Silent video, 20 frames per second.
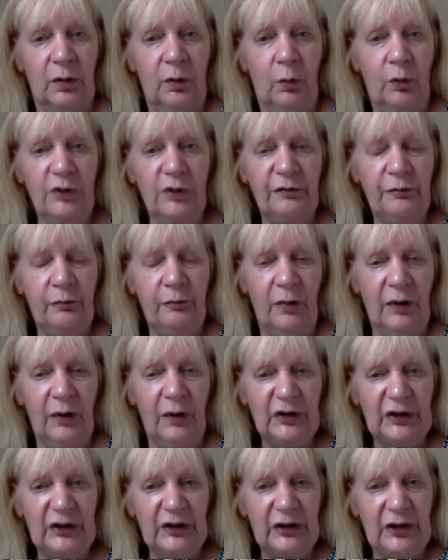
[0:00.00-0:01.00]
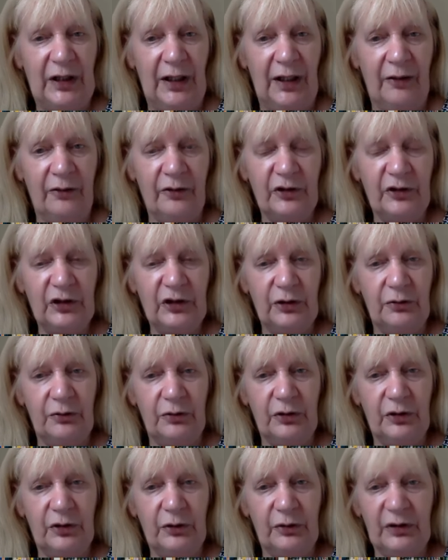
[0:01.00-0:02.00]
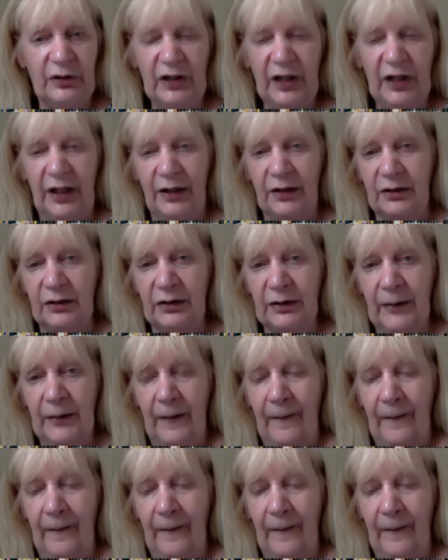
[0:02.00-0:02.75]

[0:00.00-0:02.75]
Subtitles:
What if work doesn't allow a student to attend?